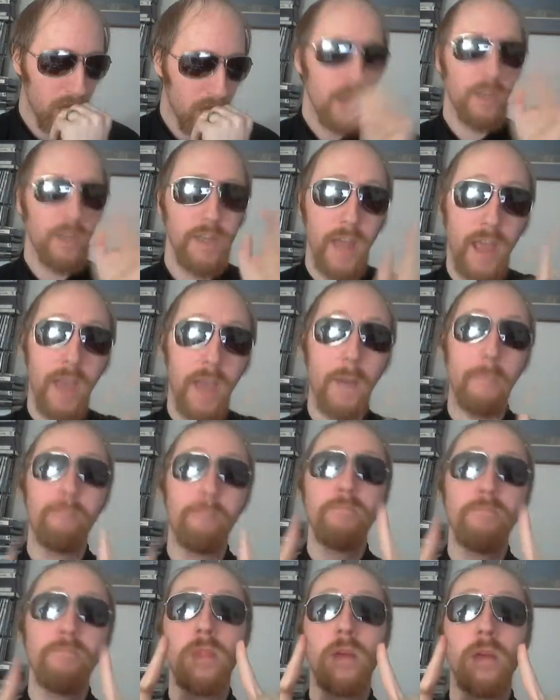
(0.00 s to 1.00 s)
Now,
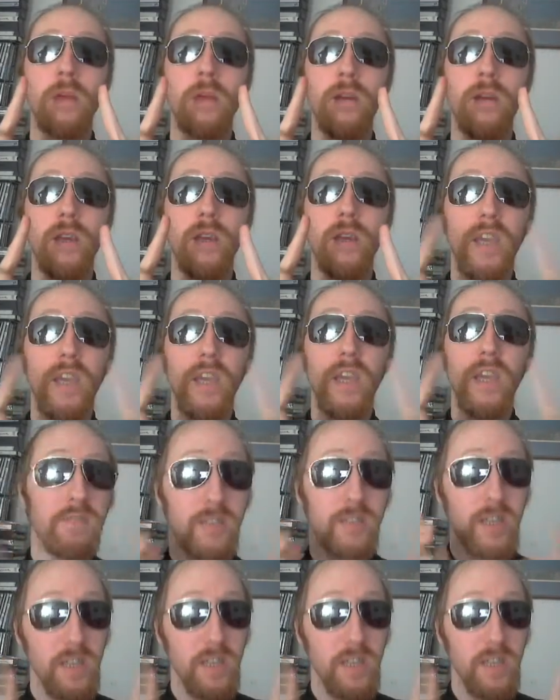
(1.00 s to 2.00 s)
if
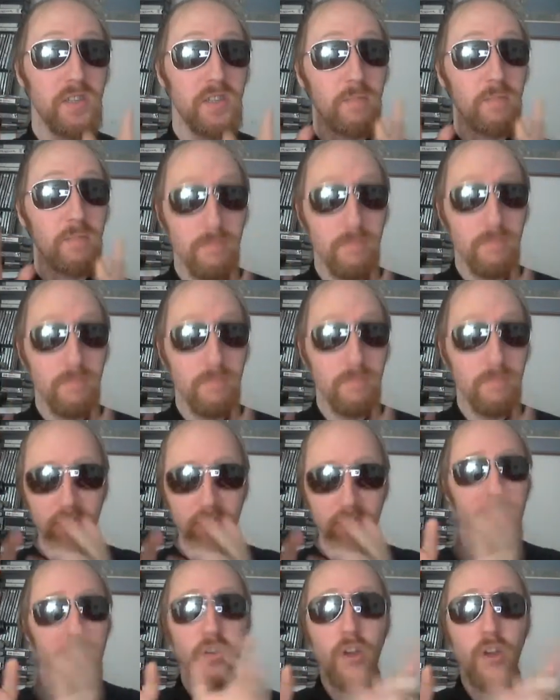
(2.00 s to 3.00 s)

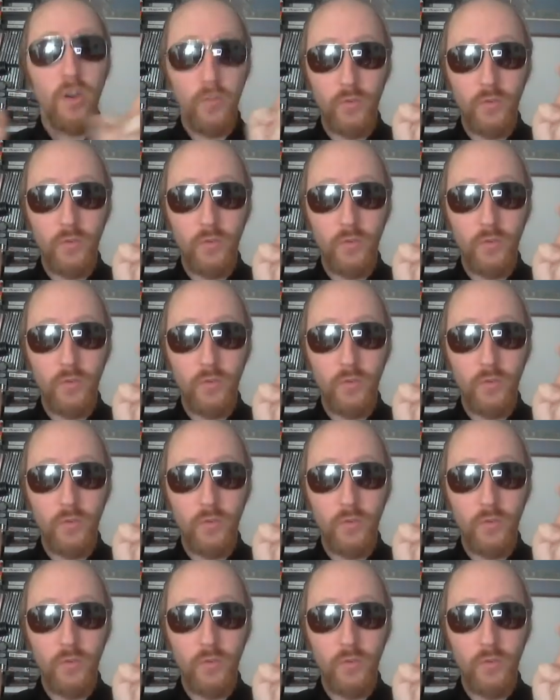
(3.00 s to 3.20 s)
this